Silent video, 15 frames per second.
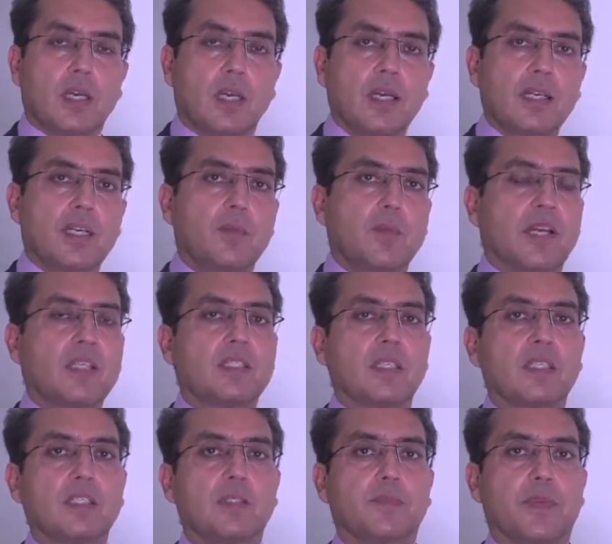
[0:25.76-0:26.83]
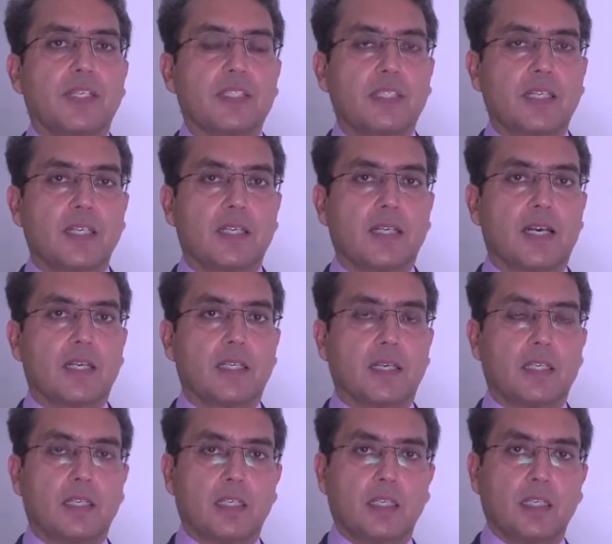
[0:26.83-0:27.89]
Clinical medicine is basically dealt
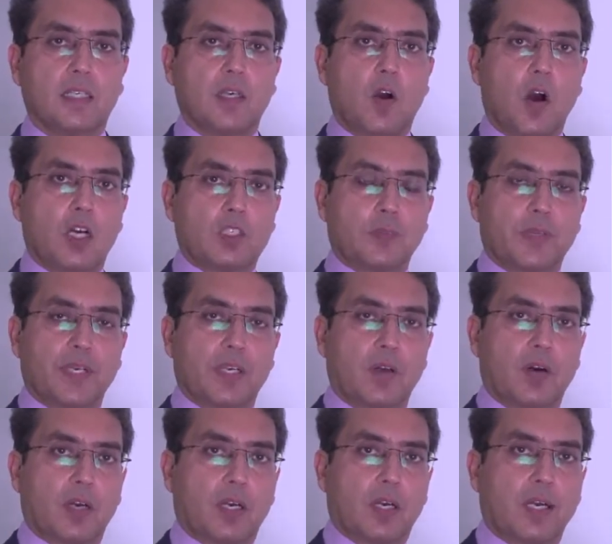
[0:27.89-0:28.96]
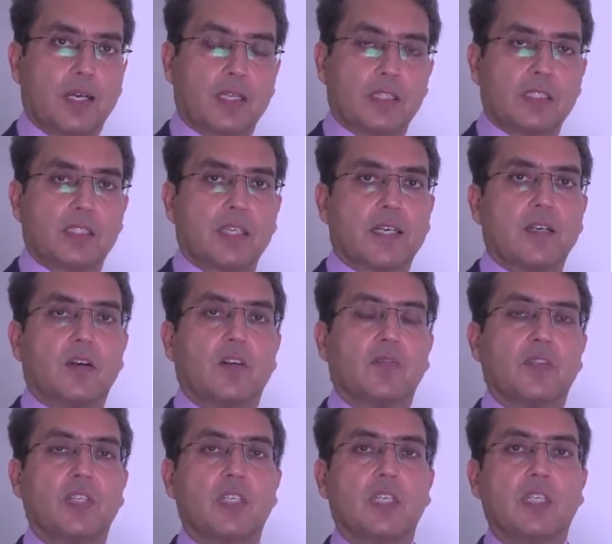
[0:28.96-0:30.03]
in the hospital or clinical side of
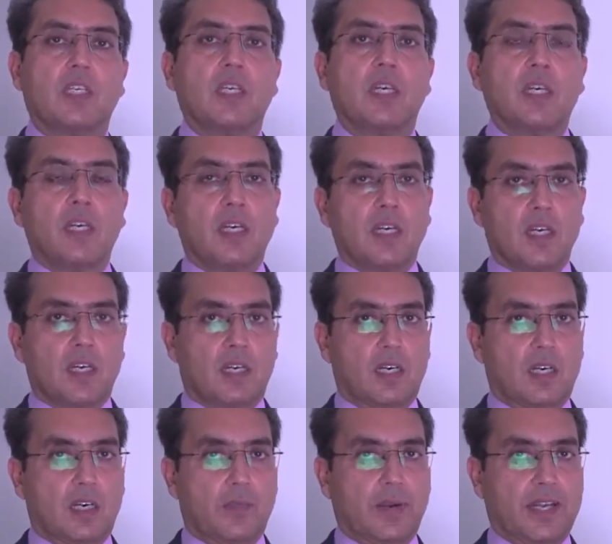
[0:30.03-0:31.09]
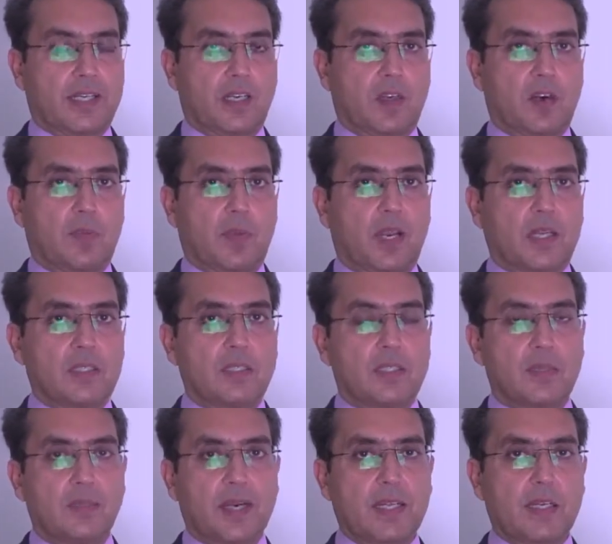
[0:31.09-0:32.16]
the medical complex.
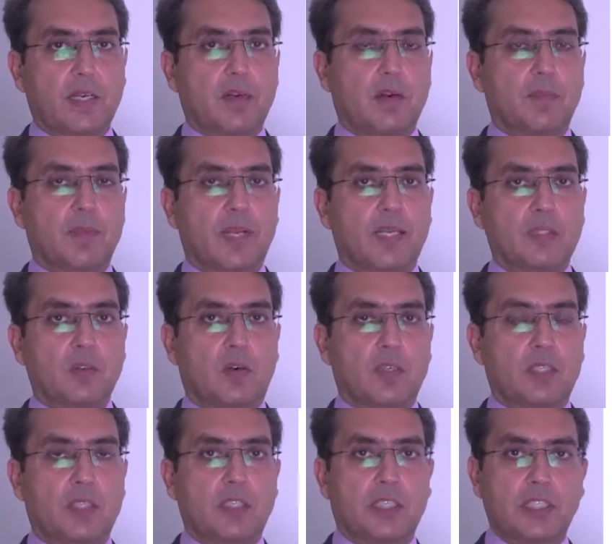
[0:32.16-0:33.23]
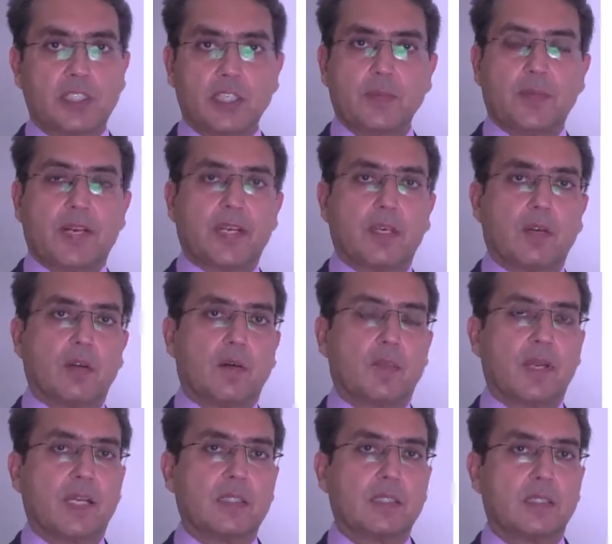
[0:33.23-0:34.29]
The medical complex or the teaching medical
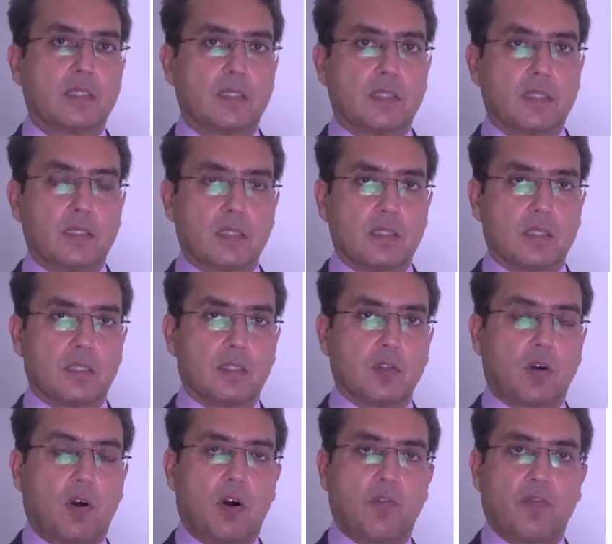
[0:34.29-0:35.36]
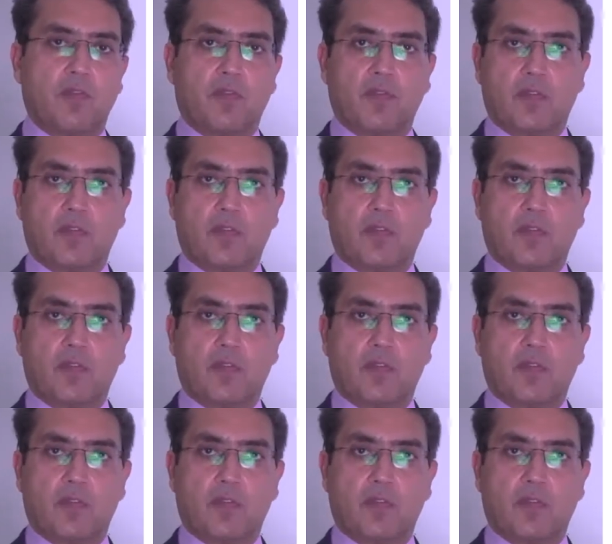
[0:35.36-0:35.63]
complex consists of